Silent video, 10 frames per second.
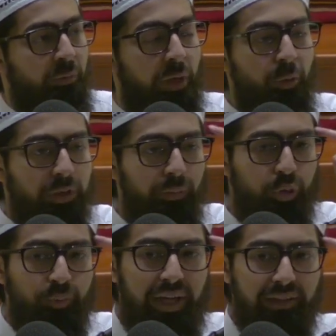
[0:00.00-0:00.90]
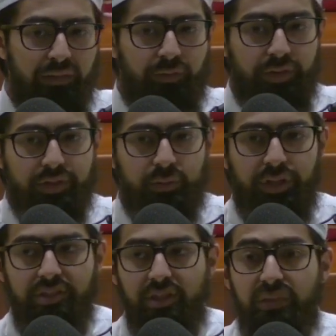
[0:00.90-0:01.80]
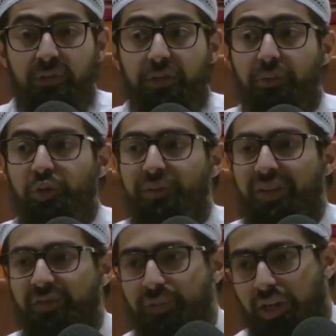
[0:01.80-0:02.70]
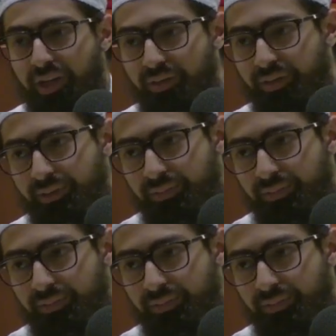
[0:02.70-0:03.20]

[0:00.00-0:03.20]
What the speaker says: What would come to mind at first? What does it mean for them to be left behind?